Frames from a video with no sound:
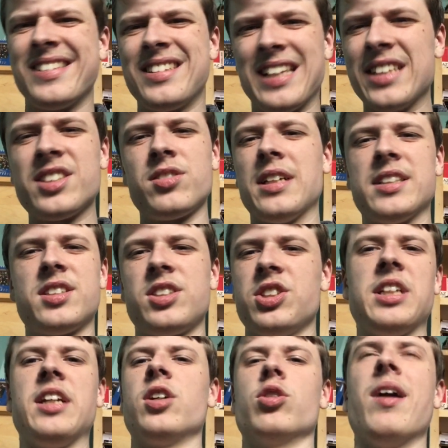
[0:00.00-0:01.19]
That's just
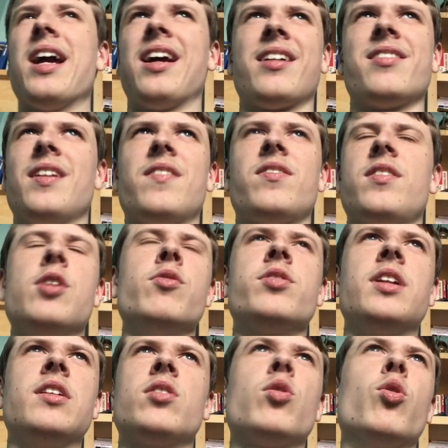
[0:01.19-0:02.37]
incorrect. It's used
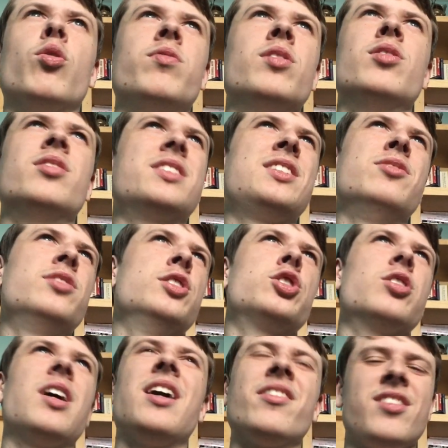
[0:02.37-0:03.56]
in court of law, it's used in
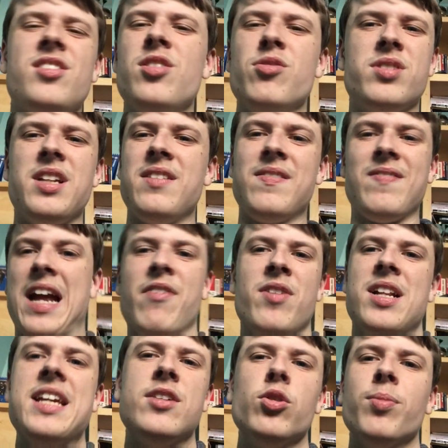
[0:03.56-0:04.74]
trials, it's used in every
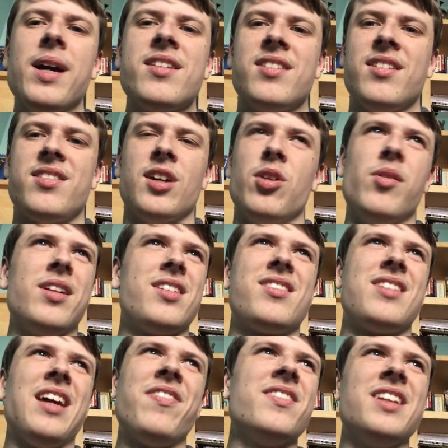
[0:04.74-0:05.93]
legal basis, so it's
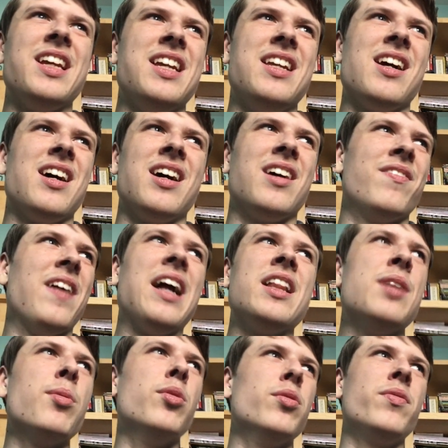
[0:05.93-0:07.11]
definitely
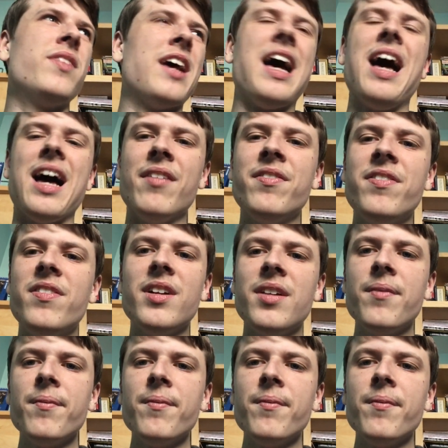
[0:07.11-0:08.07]
valuable to have.